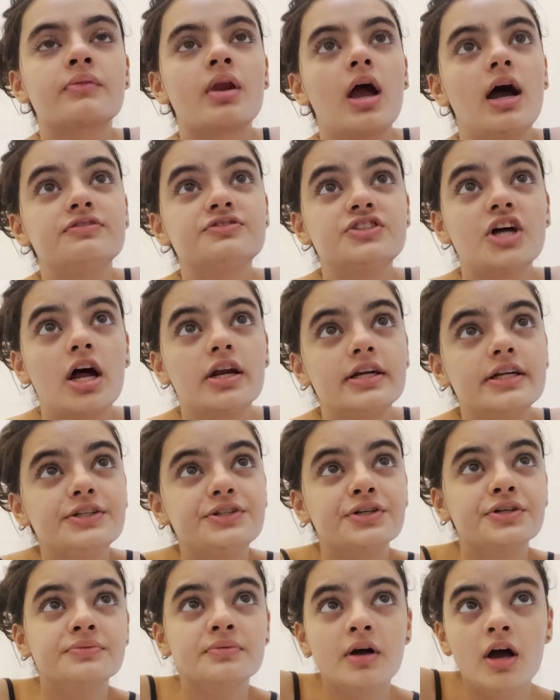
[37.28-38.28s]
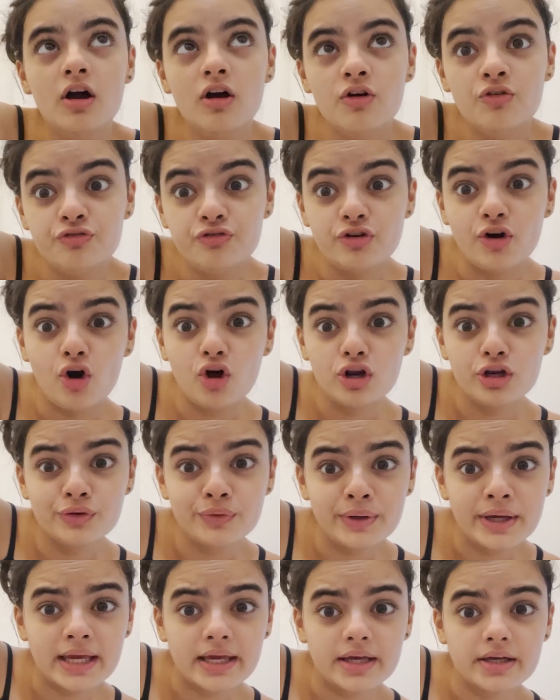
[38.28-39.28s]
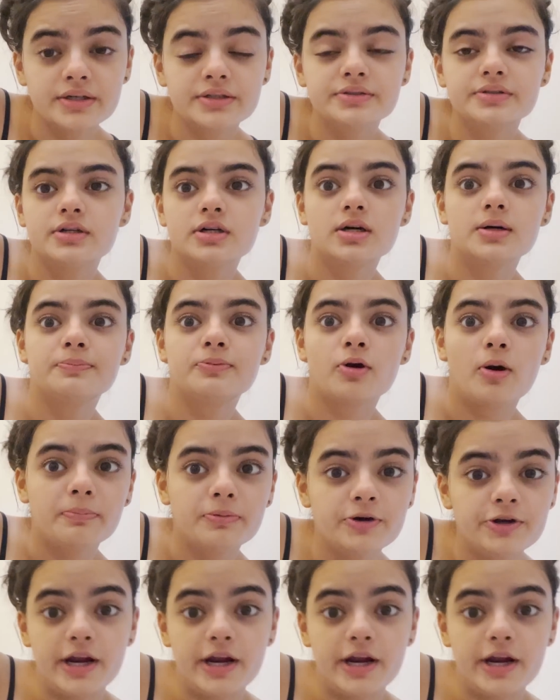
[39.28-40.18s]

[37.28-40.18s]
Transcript: I started following a proper